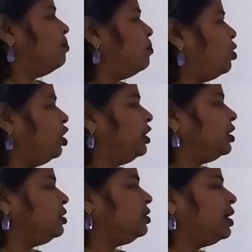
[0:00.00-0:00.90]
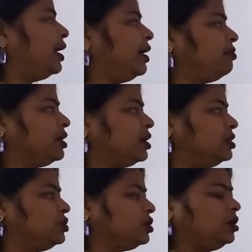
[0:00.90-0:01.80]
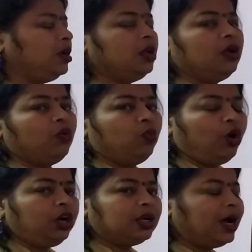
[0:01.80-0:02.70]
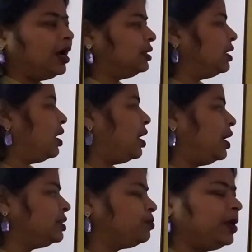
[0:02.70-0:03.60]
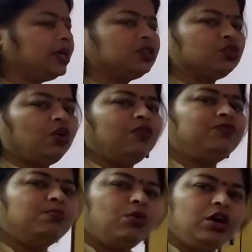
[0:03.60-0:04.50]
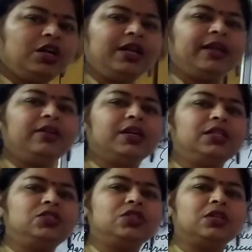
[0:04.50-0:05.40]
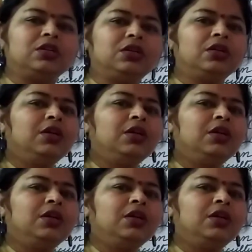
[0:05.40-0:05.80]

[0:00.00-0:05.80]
modern agriculture. What are the aspects of modern agriculture?